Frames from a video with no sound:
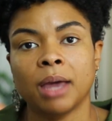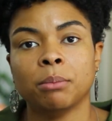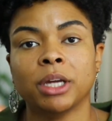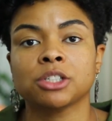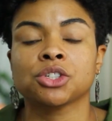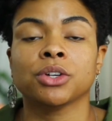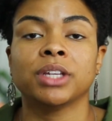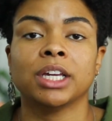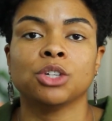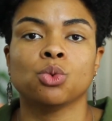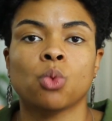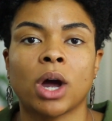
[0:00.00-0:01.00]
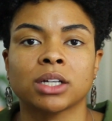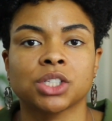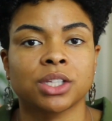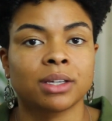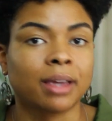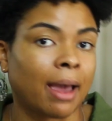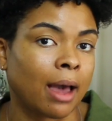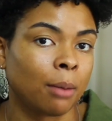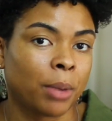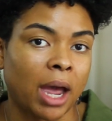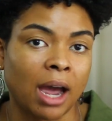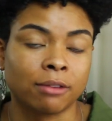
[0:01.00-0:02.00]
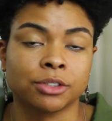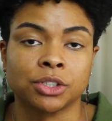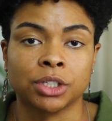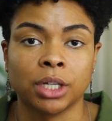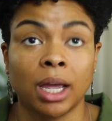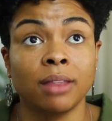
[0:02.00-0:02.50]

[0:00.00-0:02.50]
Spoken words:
and make sure that you wash the cap after,